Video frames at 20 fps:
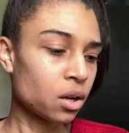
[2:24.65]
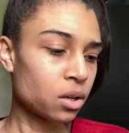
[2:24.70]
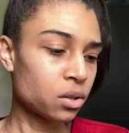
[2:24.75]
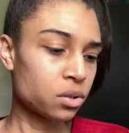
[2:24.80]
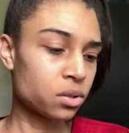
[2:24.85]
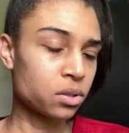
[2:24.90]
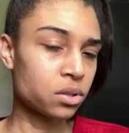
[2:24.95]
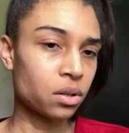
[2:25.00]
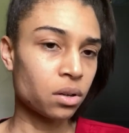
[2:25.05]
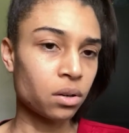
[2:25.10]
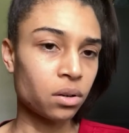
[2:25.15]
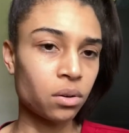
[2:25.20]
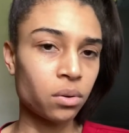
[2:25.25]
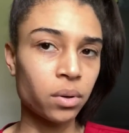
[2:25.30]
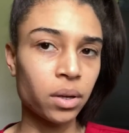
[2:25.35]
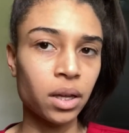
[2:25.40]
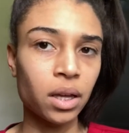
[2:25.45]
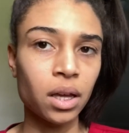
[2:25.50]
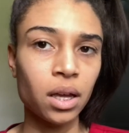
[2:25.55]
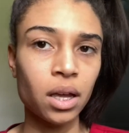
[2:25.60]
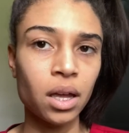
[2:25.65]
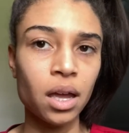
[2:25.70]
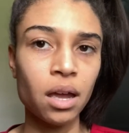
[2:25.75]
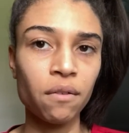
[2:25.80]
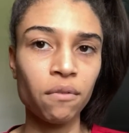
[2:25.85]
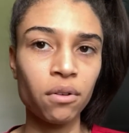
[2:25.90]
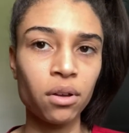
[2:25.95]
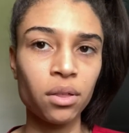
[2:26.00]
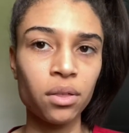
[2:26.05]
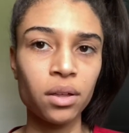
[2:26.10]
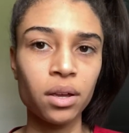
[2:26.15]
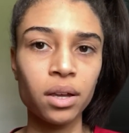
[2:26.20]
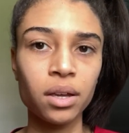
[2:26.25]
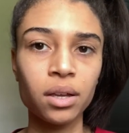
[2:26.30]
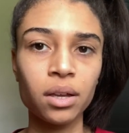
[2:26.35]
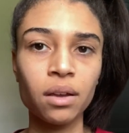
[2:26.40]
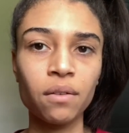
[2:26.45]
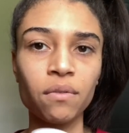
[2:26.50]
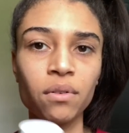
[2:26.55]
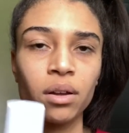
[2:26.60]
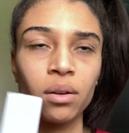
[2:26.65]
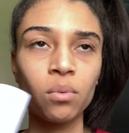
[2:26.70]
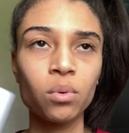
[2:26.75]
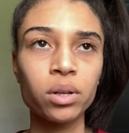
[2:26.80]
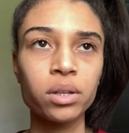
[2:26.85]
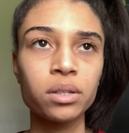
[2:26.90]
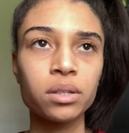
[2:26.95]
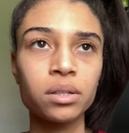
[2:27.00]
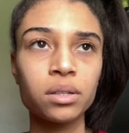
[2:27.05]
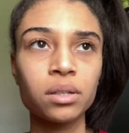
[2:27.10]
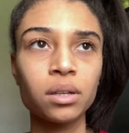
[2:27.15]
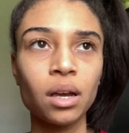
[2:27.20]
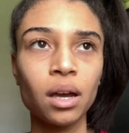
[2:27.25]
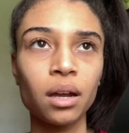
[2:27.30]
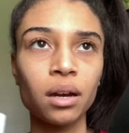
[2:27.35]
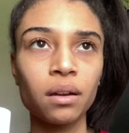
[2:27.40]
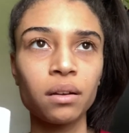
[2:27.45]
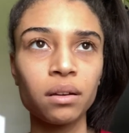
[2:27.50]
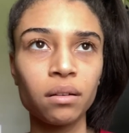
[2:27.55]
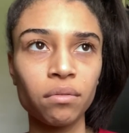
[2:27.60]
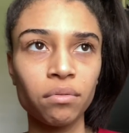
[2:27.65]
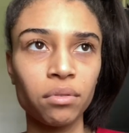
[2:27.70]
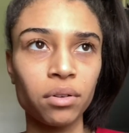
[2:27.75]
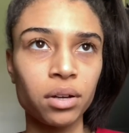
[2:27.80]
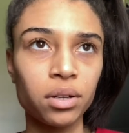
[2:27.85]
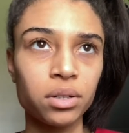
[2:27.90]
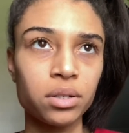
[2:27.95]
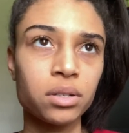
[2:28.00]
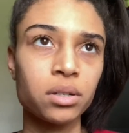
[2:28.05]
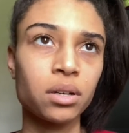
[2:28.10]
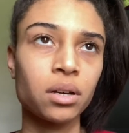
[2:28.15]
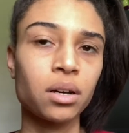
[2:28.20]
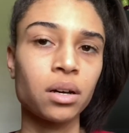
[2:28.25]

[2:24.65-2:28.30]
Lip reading: So everyone's kind of different.